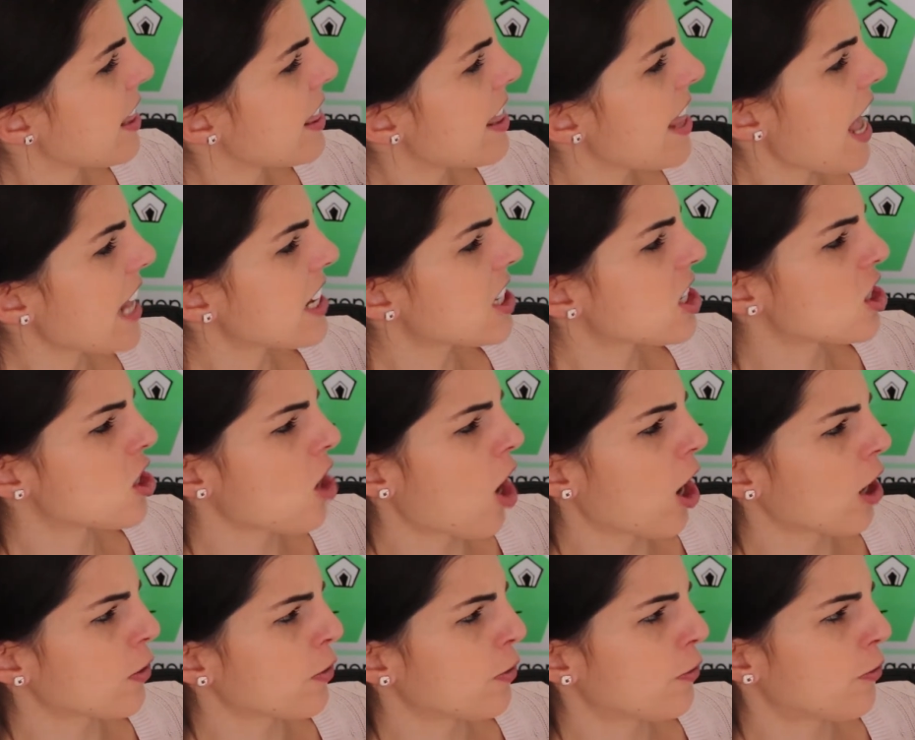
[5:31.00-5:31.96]
That's
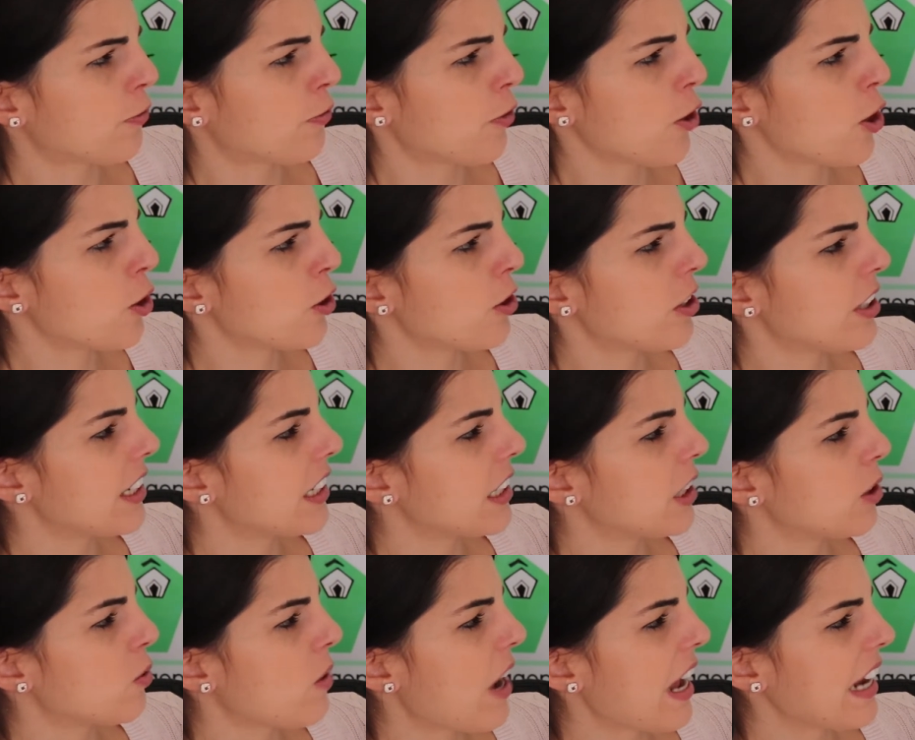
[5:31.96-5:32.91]
not food,
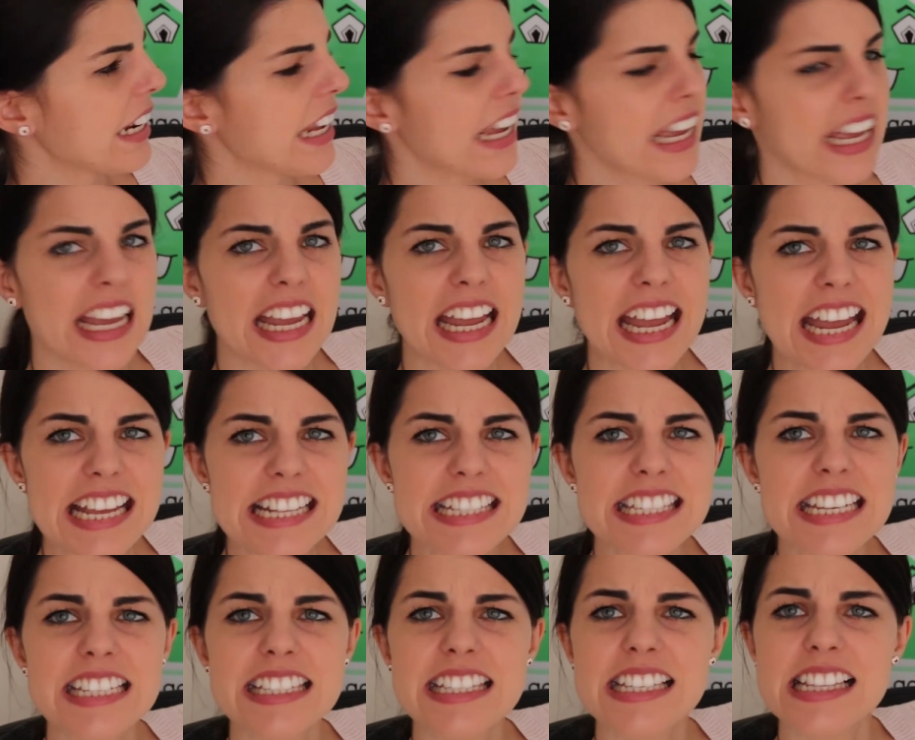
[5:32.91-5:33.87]
little one. It
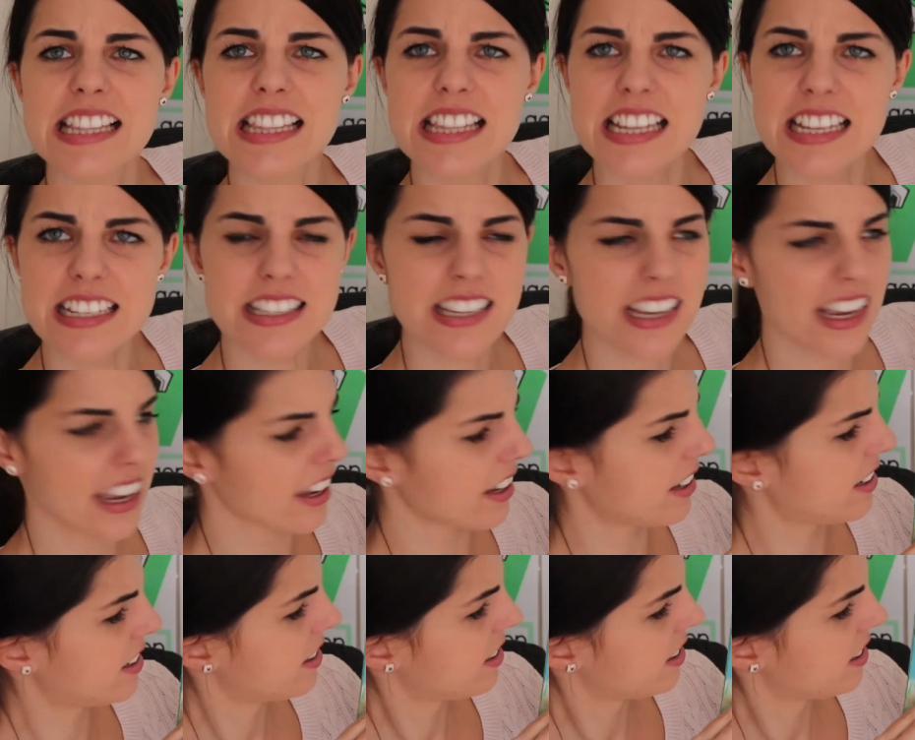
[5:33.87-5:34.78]
is litter.